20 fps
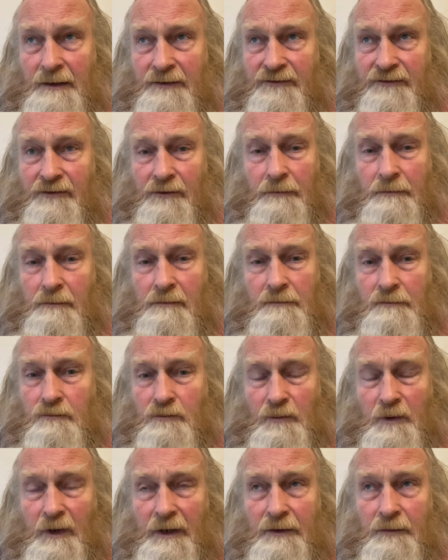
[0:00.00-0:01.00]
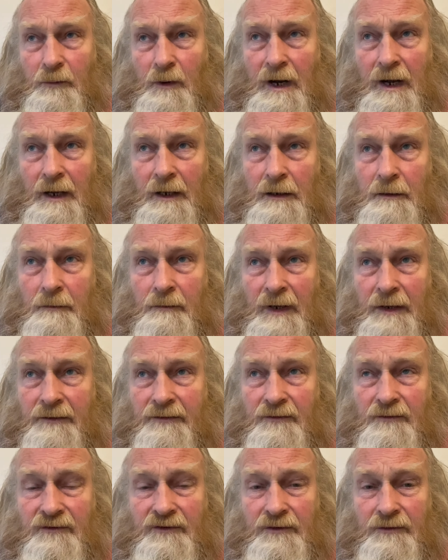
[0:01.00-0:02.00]
It took quite a while, a month
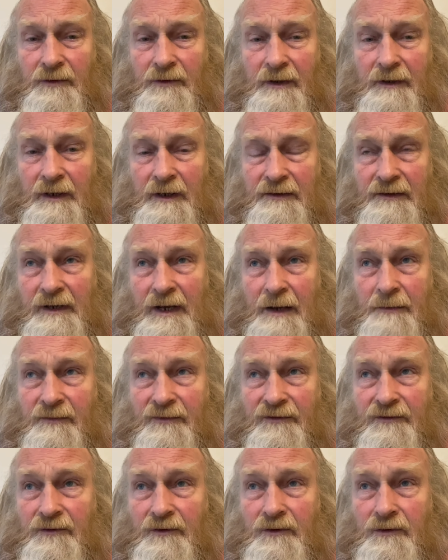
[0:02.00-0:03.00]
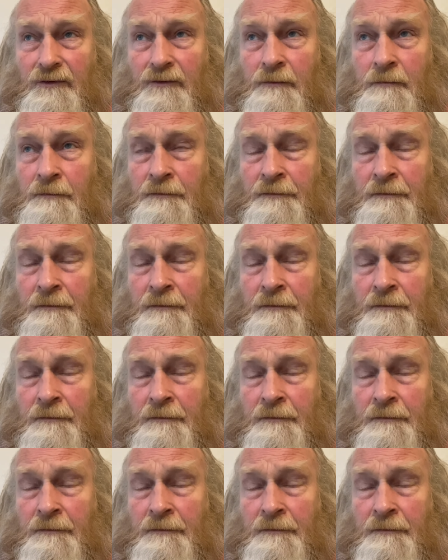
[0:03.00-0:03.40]
or two, I think, to come through.